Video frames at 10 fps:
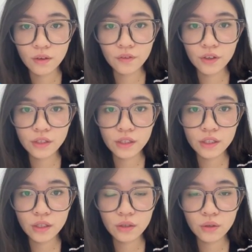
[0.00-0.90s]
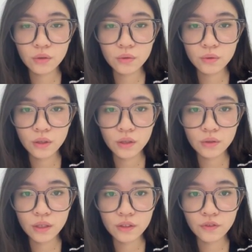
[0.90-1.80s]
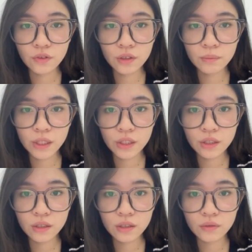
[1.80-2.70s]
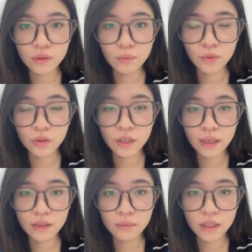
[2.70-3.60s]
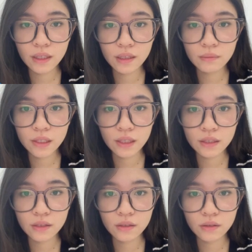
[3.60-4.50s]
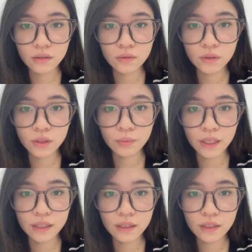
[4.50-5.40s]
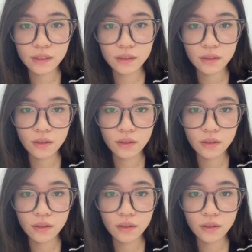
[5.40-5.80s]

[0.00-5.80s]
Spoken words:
For the digital transformation of small and medium-sized enterprises,